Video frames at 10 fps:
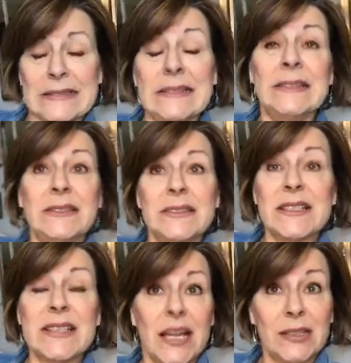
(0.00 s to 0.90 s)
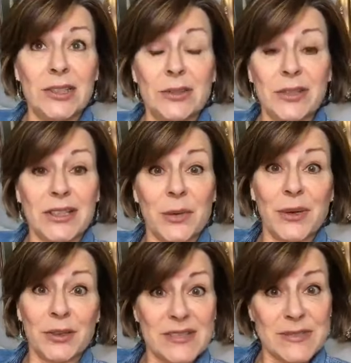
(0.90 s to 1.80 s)
tell you that I
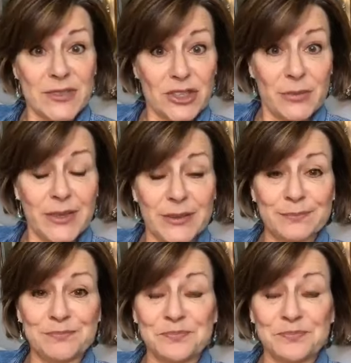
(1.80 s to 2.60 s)
went Christmas shopping.